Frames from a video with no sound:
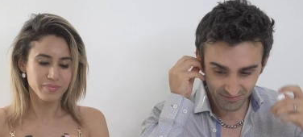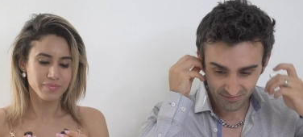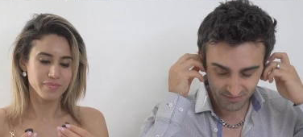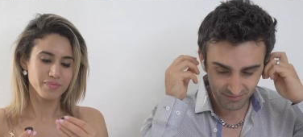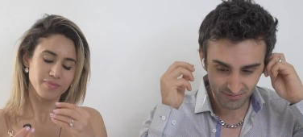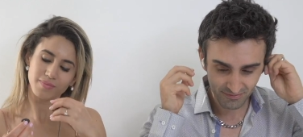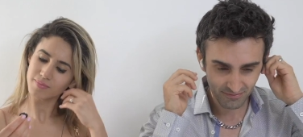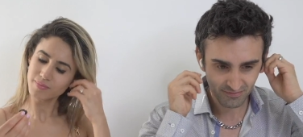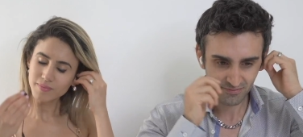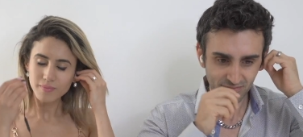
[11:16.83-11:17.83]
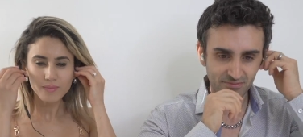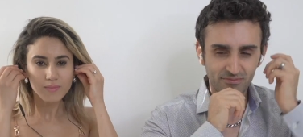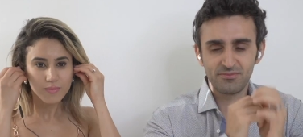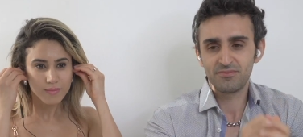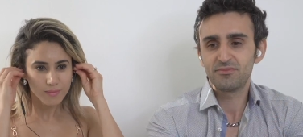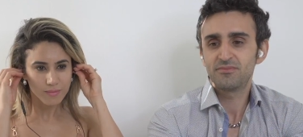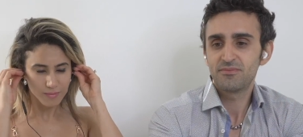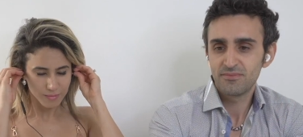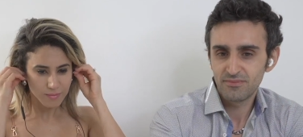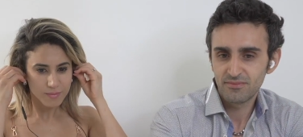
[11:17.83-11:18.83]

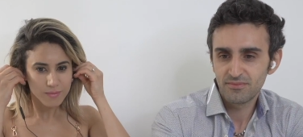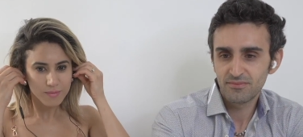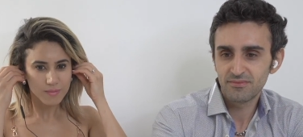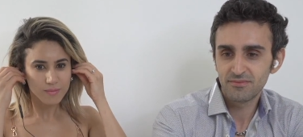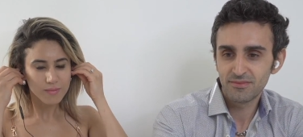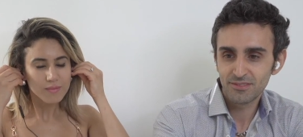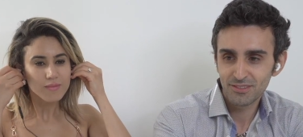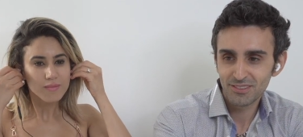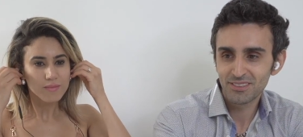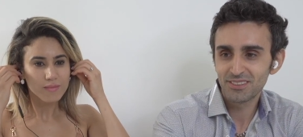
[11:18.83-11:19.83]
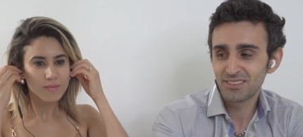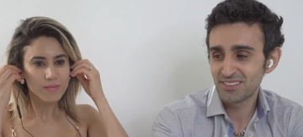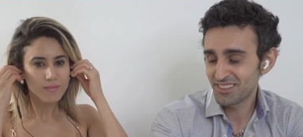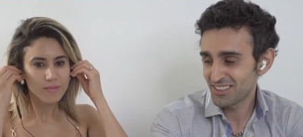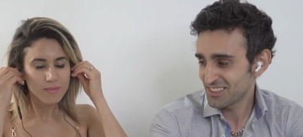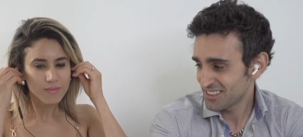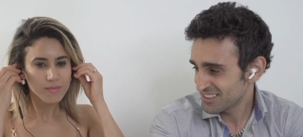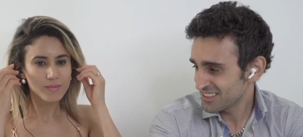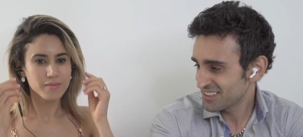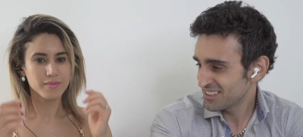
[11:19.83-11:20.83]

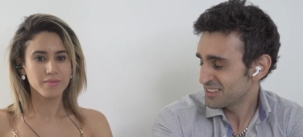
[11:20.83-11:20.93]
[no speech]